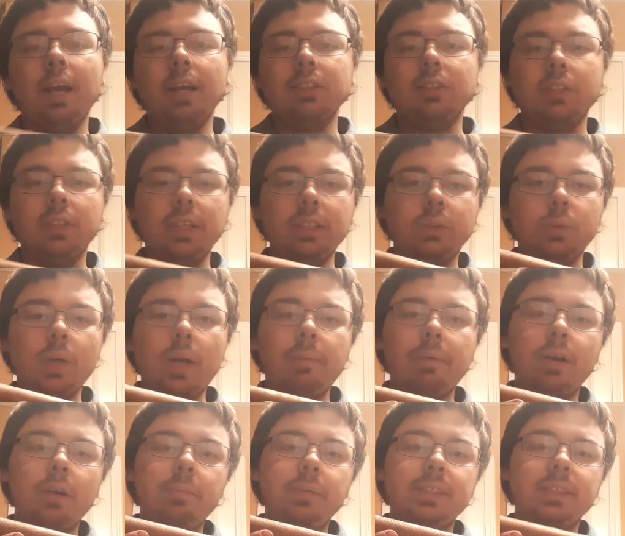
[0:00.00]
So this one I'm
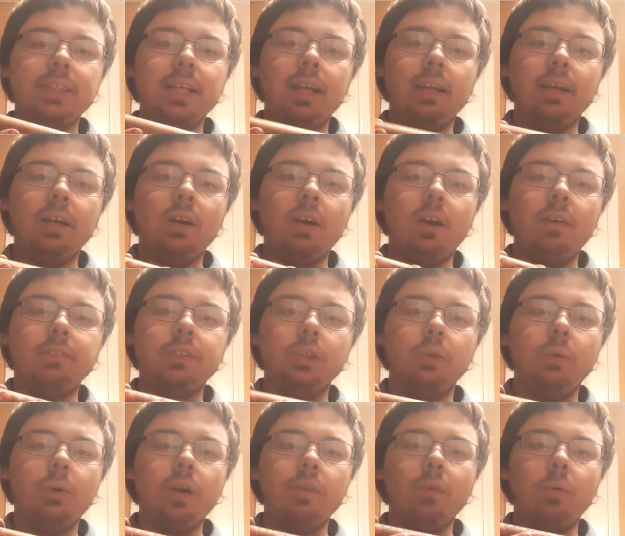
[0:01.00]
going to be selling off to
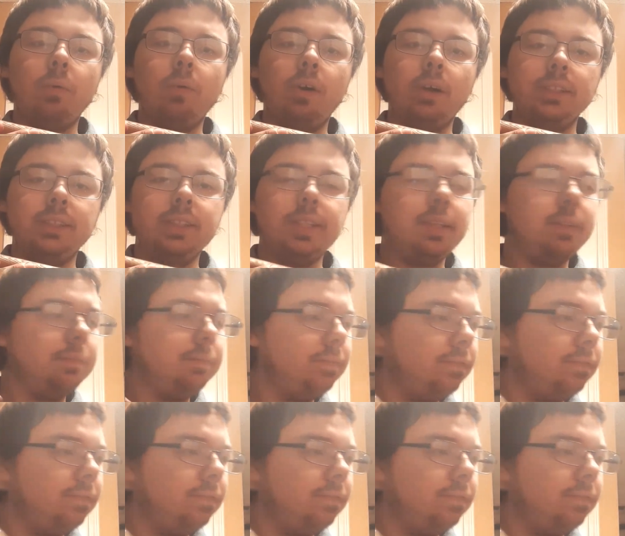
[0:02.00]
whoever wants it.